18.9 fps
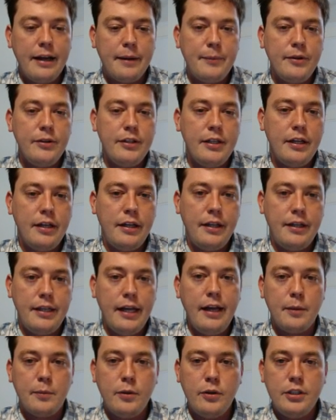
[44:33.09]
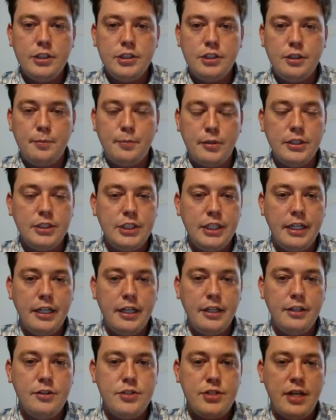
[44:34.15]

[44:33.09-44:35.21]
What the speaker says: I really just appreciate you